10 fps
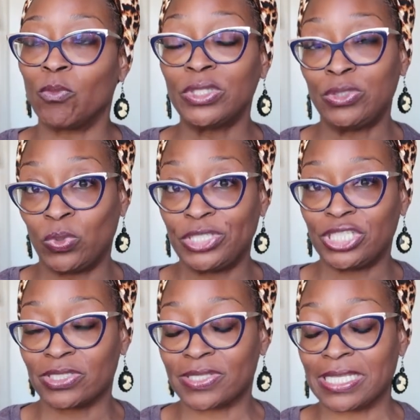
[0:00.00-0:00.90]
We
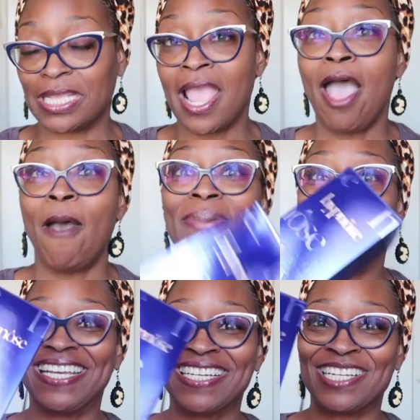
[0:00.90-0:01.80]
shall see.
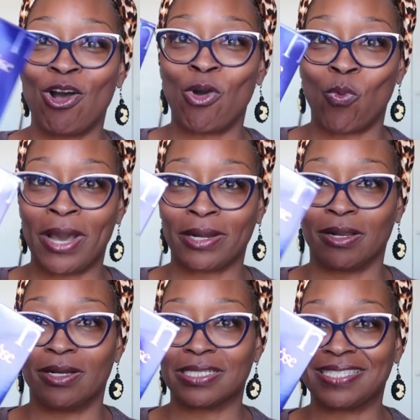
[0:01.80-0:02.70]
But he couldn't hold
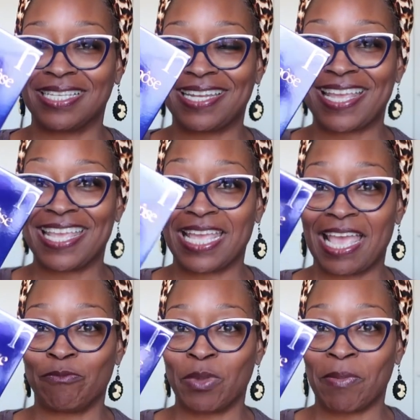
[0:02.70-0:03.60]
water on Sunday. He
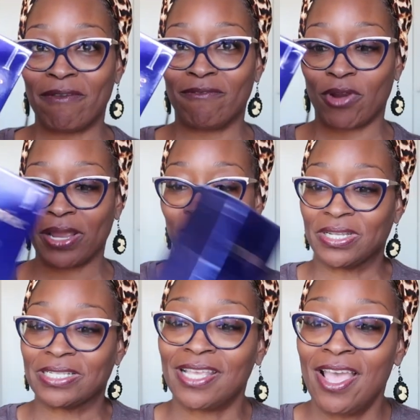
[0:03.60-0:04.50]
gave me my
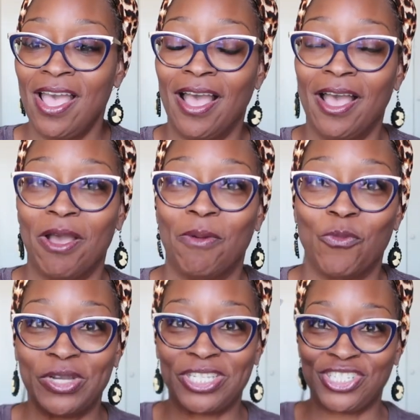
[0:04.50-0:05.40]
fragrance,
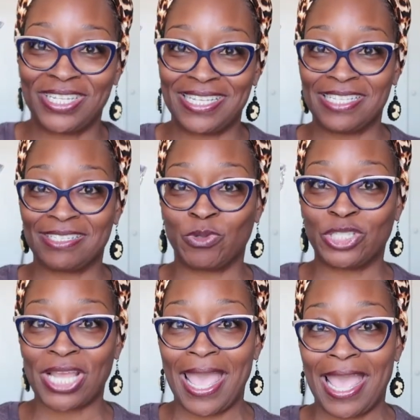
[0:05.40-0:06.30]

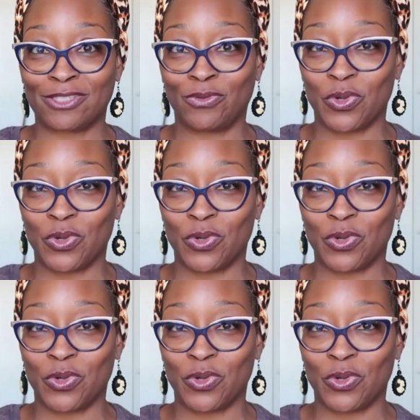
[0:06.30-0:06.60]
which I asked